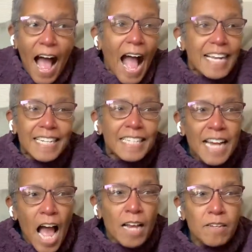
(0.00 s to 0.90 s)
I did
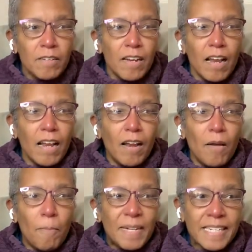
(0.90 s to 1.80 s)
not
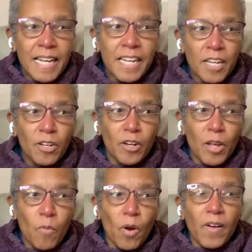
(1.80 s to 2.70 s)

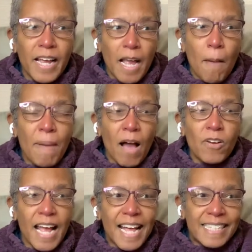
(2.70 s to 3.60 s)
particularly worry
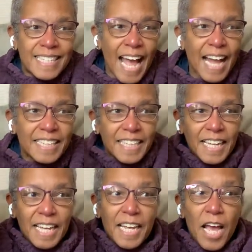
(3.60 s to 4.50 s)
about
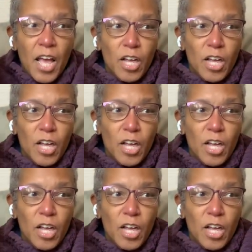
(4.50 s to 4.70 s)
exactly